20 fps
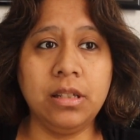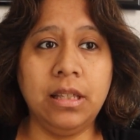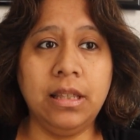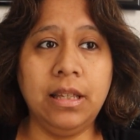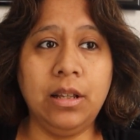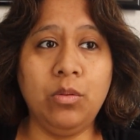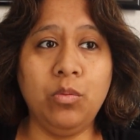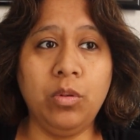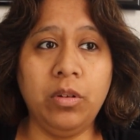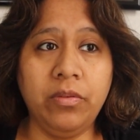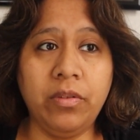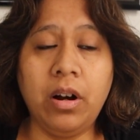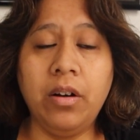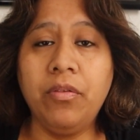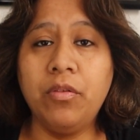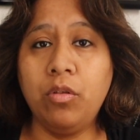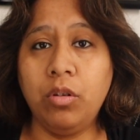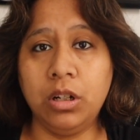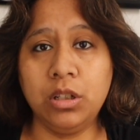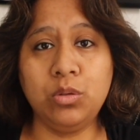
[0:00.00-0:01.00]
And then,
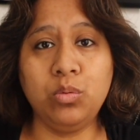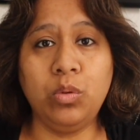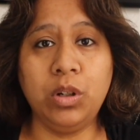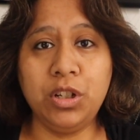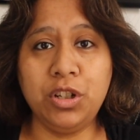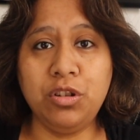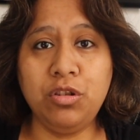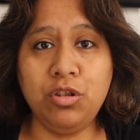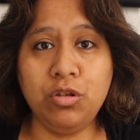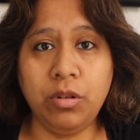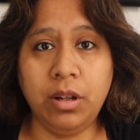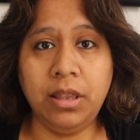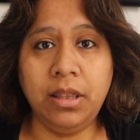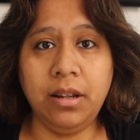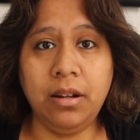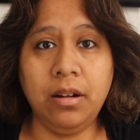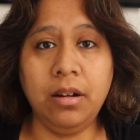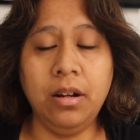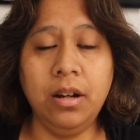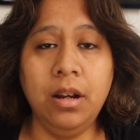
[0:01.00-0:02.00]
of course, once you join
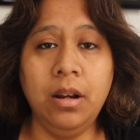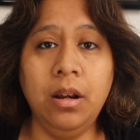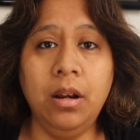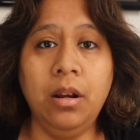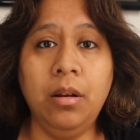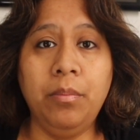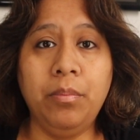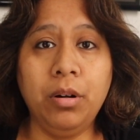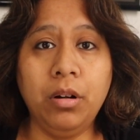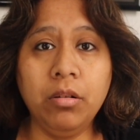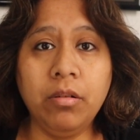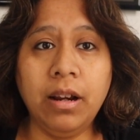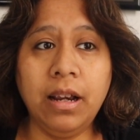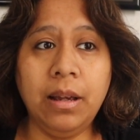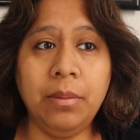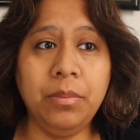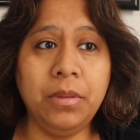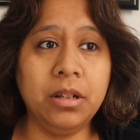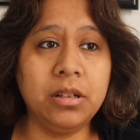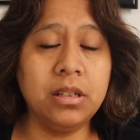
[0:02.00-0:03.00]
their
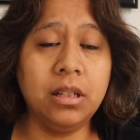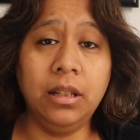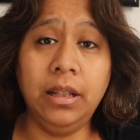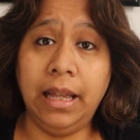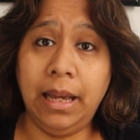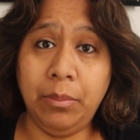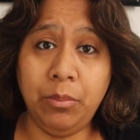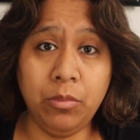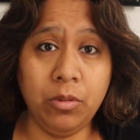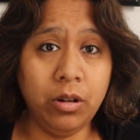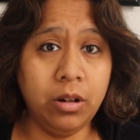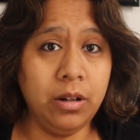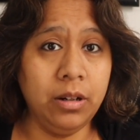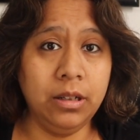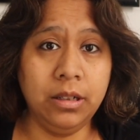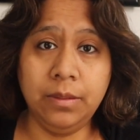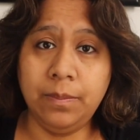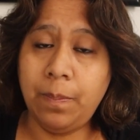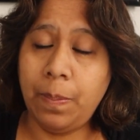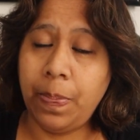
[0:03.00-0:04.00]
program, there's a lot more